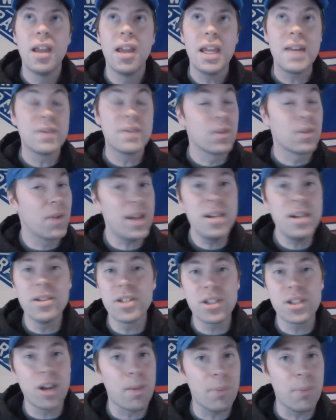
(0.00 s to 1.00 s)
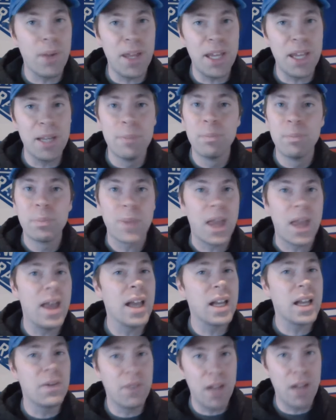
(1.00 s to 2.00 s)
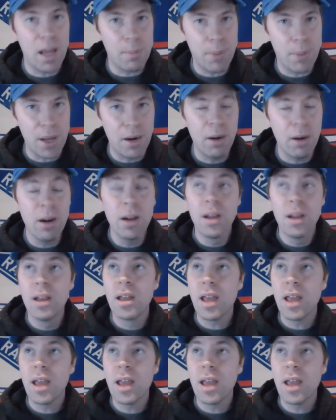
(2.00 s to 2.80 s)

If the Rangers start playing a heck of a lot better,